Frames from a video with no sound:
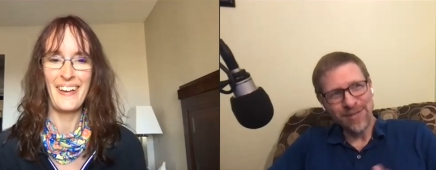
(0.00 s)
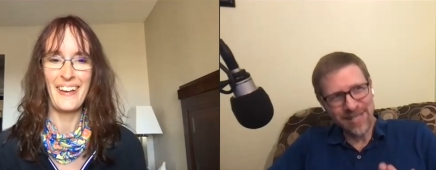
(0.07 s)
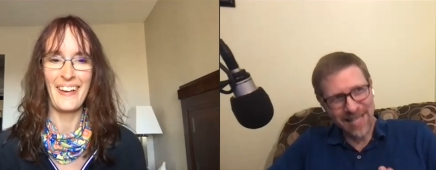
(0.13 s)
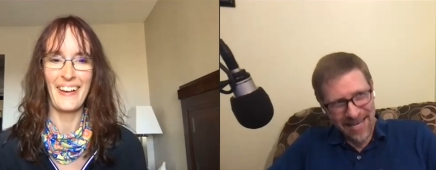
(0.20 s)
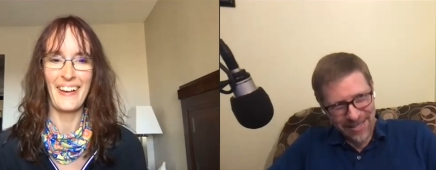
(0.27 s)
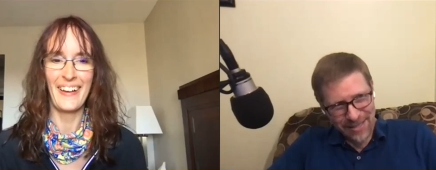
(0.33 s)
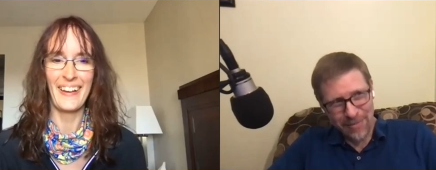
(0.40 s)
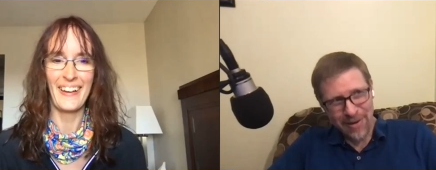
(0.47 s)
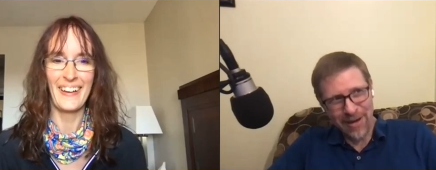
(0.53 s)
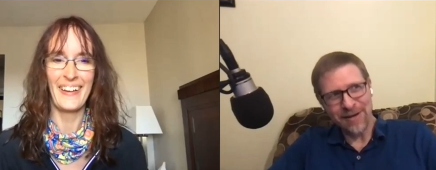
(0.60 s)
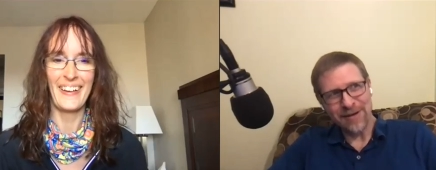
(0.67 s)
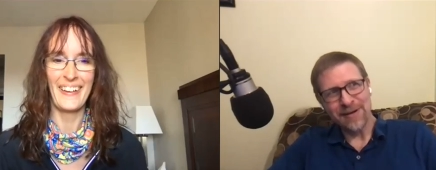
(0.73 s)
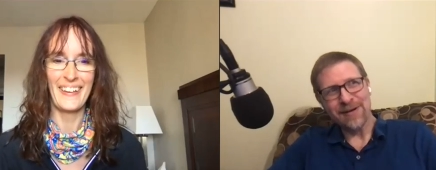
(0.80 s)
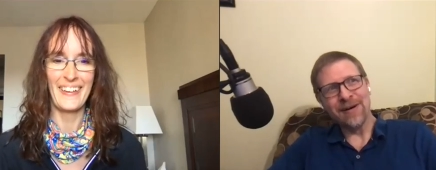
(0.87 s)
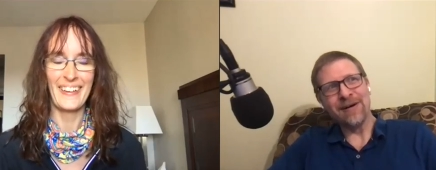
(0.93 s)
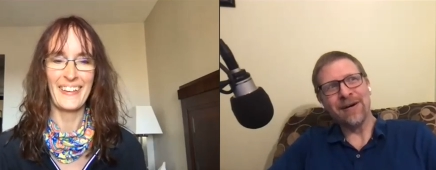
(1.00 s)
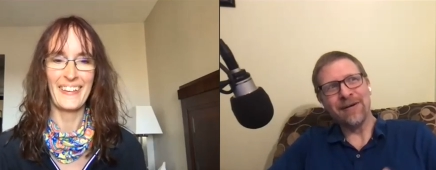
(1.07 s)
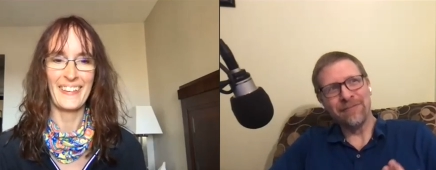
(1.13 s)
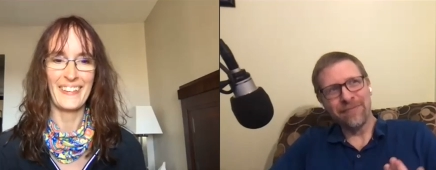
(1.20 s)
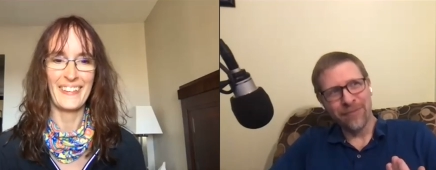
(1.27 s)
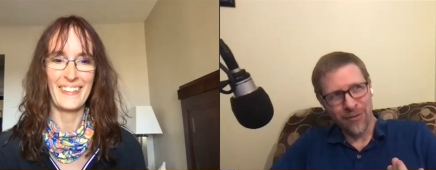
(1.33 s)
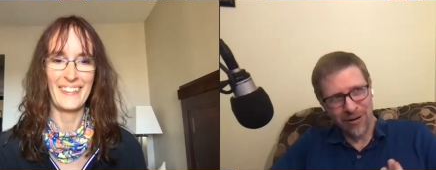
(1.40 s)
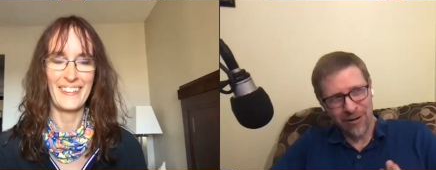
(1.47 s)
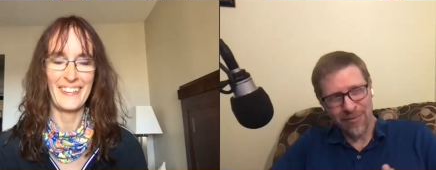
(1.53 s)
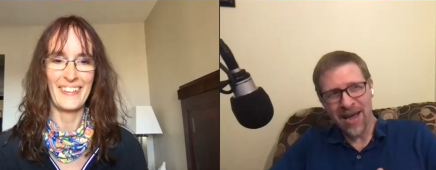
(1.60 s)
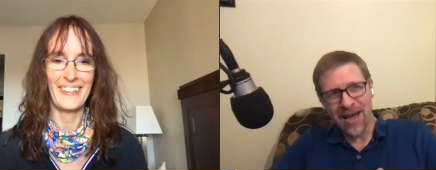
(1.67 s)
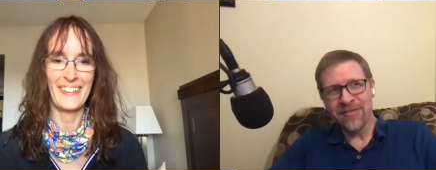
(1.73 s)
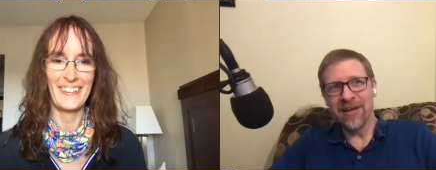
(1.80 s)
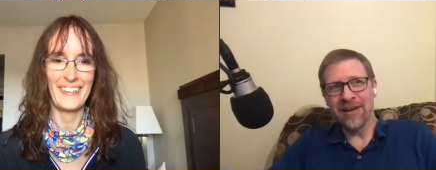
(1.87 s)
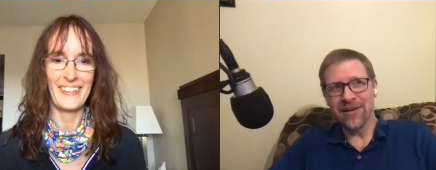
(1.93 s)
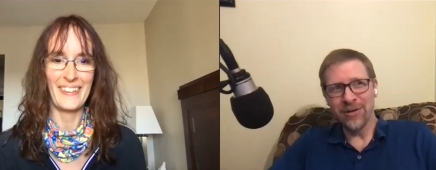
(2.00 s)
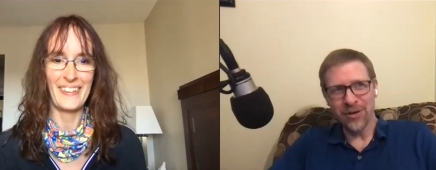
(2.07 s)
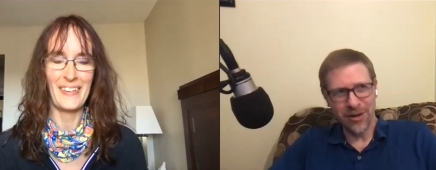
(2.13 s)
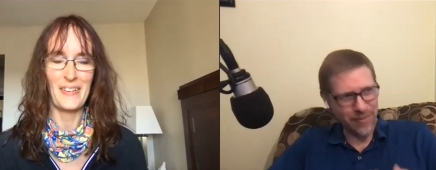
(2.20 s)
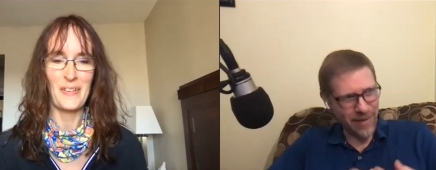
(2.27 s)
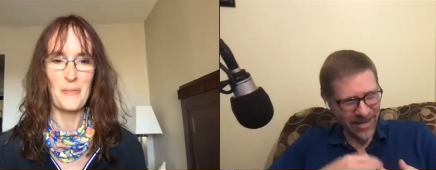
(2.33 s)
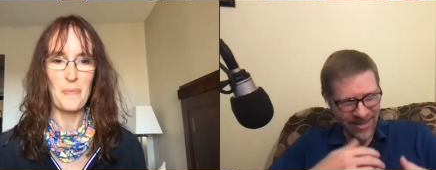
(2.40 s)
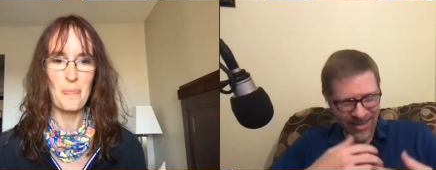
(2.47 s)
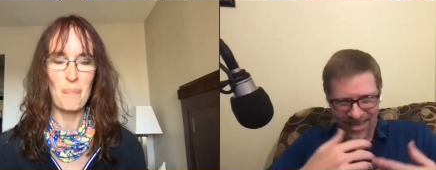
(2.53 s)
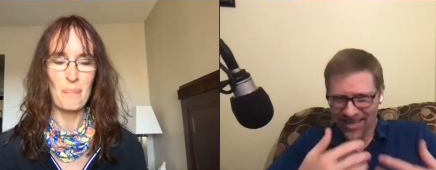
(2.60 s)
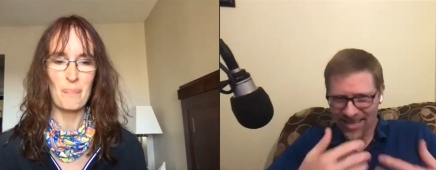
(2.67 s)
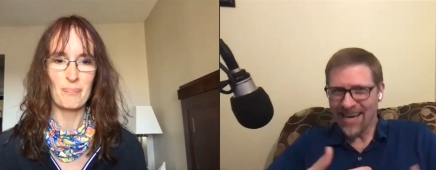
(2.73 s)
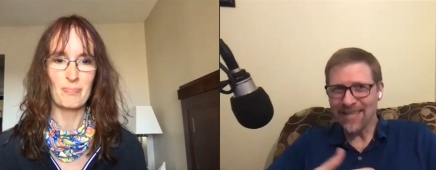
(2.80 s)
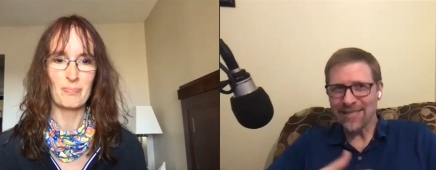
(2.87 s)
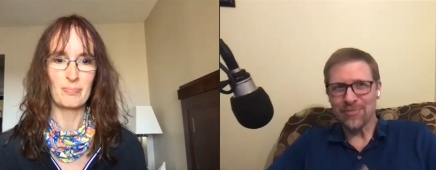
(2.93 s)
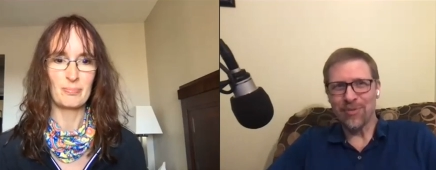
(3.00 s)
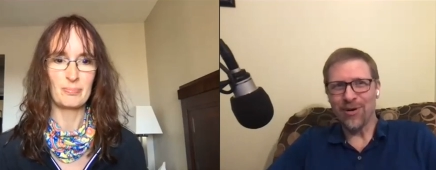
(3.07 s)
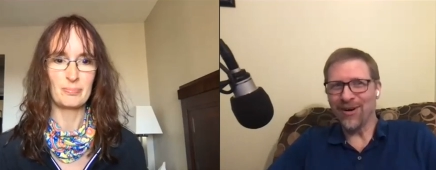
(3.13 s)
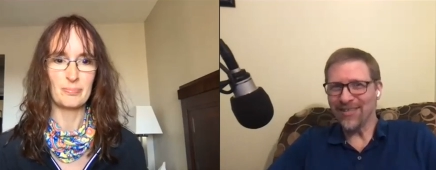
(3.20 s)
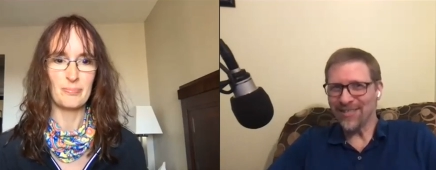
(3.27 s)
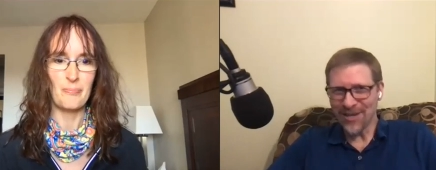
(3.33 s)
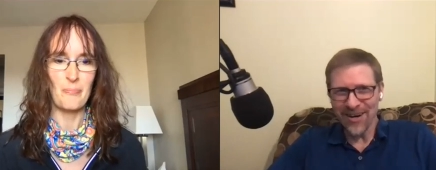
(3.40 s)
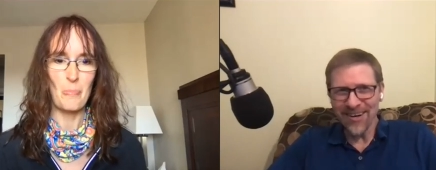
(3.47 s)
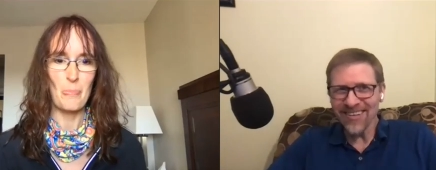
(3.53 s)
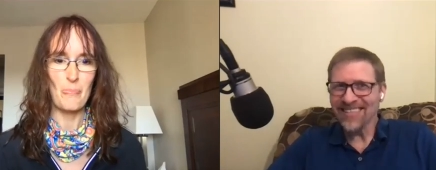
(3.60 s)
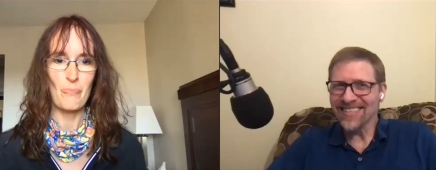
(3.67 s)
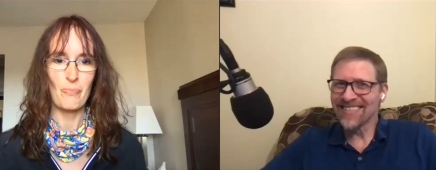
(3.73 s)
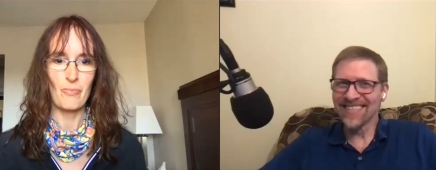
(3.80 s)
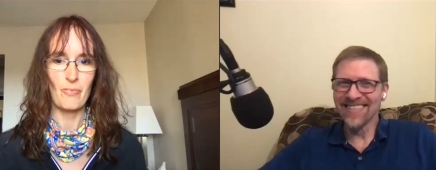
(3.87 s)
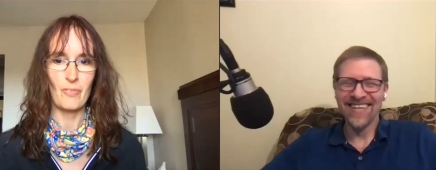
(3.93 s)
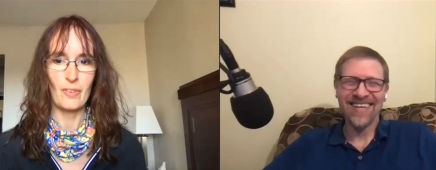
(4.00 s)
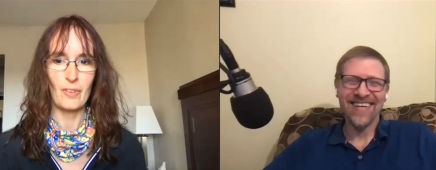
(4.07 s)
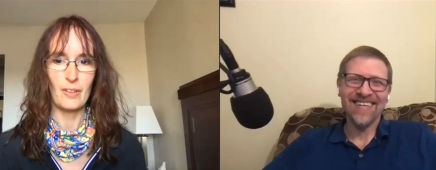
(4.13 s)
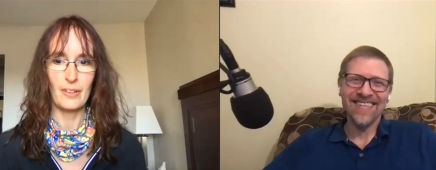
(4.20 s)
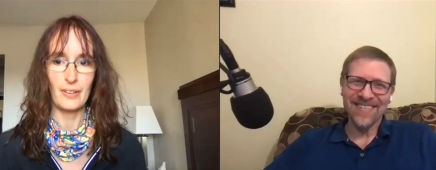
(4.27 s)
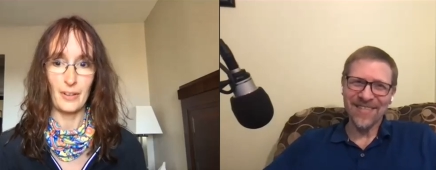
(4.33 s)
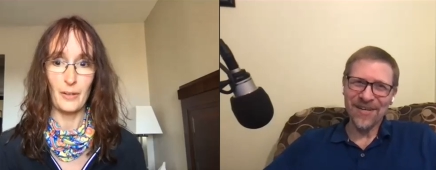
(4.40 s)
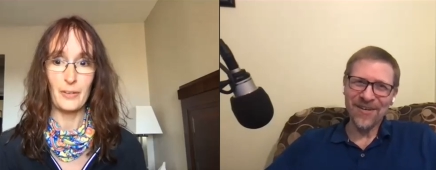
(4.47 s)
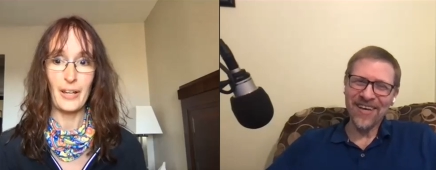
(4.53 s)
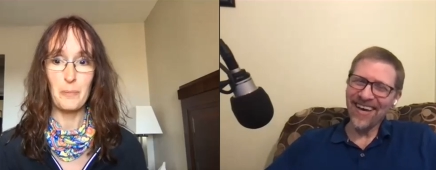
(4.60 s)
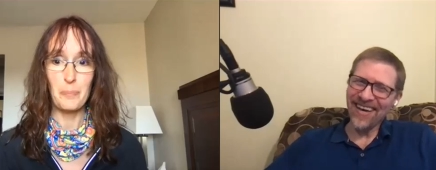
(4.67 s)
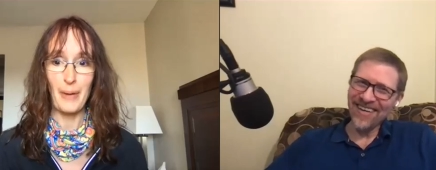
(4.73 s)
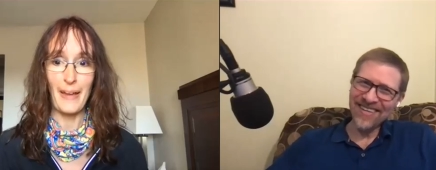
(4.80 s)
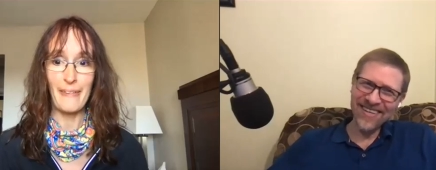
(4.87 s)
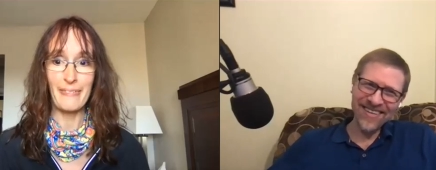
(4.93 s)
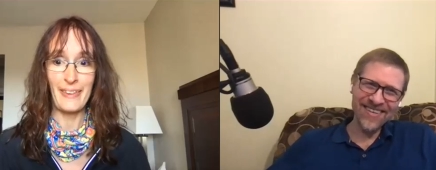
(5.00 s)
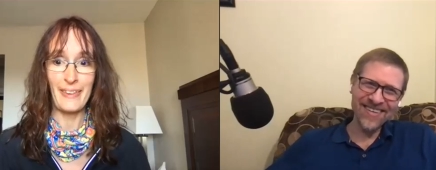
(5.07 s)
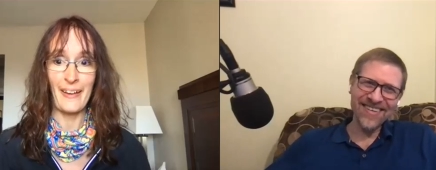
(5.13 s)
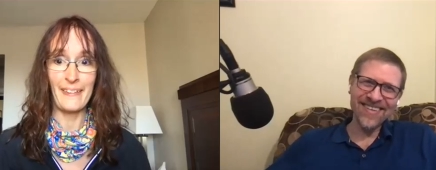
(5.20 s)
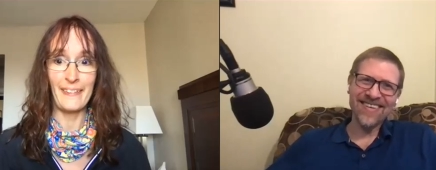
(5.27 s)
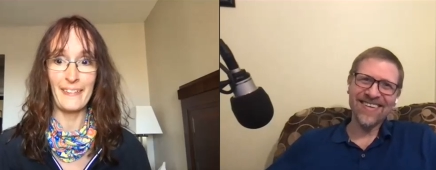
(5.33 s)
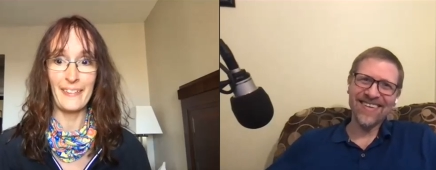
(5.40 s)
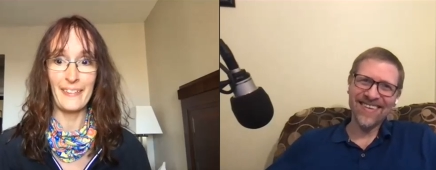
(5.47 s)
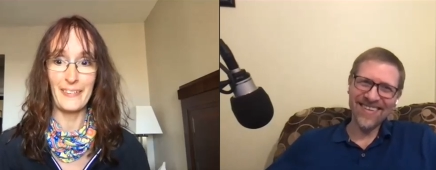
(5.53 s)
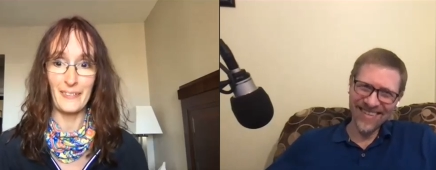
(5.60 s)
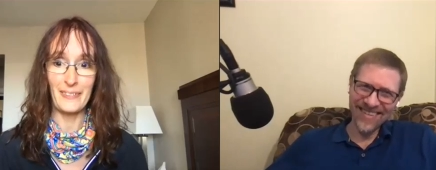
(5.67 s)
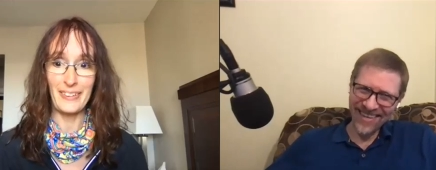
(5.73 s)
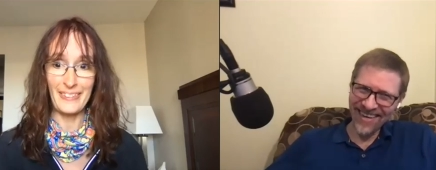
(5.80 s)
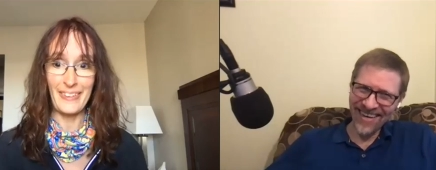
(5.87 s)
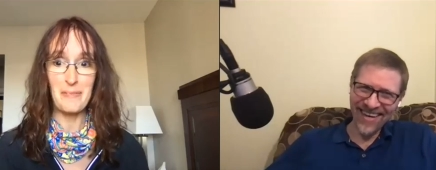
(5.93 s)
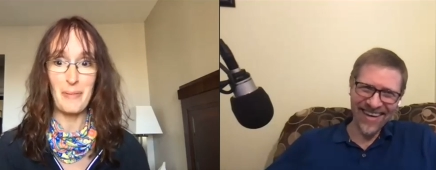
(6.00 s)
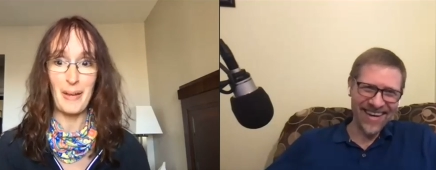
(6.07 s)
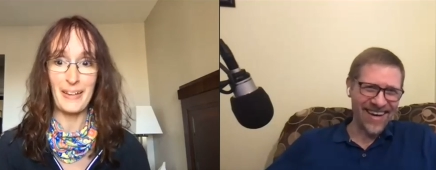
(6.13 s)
Speaker 1: that to make a, a, a form and then you could make like cat's paw chocolates okay, so yeah you, that,
Speaker 2: go get yeah, that. I